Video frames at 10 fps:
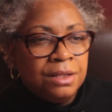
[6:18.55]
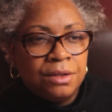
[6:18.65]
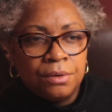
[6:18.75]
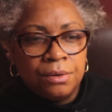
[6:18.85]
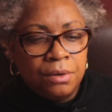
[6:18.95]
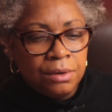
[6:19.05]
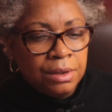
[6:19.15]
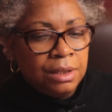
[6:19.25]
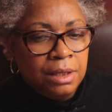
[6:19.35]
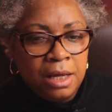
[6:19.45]
There
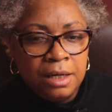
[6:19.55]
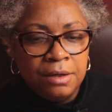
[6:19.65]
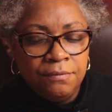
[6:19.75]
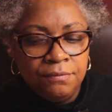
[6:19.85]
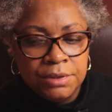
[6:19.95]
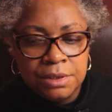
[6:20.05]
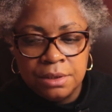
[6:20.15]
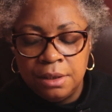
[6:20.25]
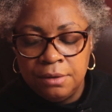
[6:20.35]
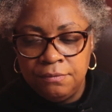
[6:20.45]
aren't a lot of just
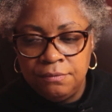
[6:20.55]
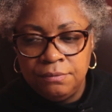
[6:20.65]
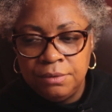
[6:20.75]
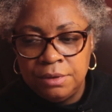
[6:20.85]
of